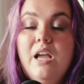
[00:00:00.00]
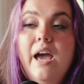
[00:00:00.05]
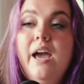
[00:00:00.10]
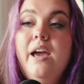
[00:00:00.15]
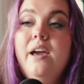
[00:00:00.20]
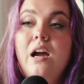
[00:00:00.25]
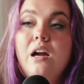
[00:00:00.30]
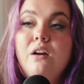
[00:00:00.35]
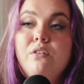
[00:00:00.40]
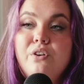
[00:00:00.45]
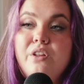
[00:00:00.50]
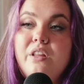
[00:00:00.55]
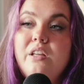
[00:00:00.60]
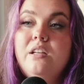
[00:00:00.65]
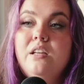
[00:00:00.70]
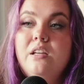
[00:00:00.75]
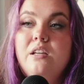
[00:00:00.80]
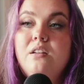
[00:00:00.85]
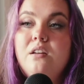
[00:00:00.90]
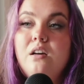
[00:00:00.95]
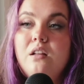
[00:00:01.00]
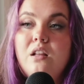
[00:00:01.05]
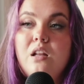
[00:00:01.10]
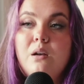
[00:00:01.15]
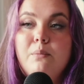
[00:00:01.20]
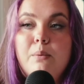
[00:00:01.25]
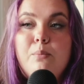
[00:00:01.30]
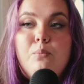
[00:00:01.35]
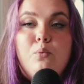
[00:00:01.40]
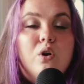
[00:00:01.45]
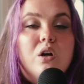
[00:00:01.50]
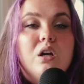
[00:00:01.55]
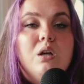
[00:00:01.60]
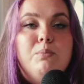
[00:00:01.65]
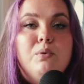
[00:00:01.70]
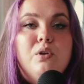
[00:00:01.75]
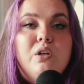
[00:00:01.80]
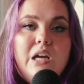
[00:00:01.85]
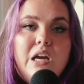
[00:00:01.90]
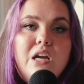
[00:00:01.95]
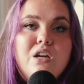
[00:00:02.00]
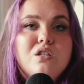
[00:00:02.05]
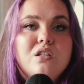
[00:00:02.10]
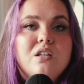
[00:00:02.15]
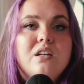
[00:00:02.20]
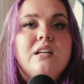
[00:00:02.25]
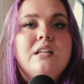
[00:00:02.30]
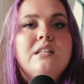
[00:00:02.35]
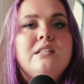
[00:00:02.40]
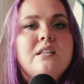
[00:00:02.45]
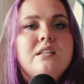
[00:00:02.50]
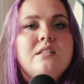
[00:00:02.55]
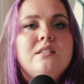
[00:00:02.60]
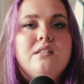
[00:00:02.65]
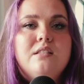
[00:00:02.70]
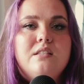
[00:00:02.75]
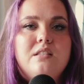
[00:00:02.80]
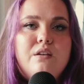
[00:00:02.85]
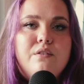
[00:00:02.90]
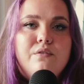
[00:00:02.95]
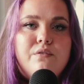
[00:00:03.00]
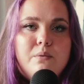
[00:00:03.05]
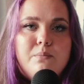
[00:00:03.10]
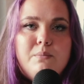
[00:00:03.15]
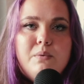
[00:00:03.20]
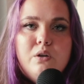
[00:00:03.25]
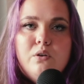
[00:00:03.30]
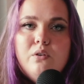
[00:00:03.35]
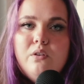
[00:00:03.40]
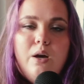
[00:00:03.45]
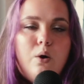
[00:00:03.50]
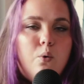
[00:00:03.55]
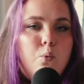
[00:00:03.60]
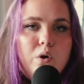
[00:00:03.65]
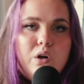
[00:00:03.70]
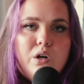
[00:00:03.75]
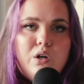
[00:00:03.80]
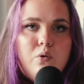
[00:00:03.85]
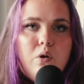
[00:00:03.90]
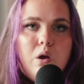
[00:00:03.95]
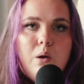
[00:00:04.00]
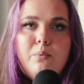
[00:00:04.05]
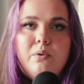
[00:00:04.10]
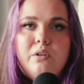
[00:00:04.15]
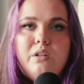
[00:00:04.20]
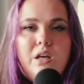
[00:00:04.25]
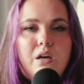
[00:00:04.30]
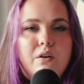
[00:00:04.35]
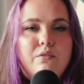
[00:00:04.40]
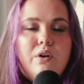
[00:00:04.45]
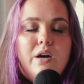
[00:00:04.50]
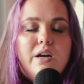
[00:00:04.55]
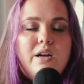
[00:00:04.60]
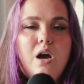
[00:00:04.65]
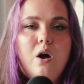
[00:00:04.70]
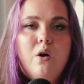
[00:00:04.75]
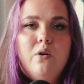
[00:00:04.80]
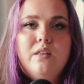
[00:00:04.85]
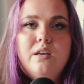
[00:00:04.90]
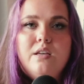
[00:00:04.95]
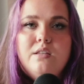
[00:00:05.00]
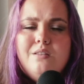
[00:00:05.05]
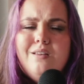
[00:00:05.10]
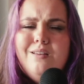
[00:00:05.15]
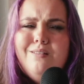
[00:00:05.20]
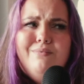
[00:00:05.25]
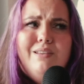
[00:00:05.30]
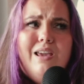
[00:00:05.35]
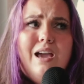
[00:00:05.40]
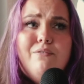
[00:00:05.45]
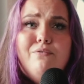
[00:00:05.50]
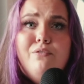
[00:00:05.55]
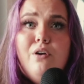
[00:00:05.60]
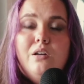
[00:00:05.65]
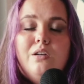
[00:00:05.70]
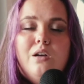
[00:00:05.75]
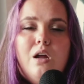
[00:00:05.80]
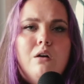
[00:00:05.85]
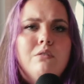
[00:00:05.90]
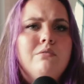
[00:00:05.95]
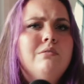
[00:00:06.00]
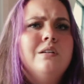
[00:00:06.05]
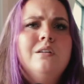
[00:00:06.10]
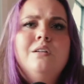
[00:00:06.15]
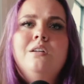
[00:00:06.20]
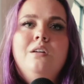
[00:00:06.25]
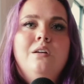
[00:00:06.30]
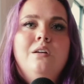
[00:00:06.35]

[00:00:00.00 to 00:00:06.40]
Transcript: hey, I really need a little bit more communication and consistency from you. Like, what are you able to give right now? And they said, yeah, fuck no.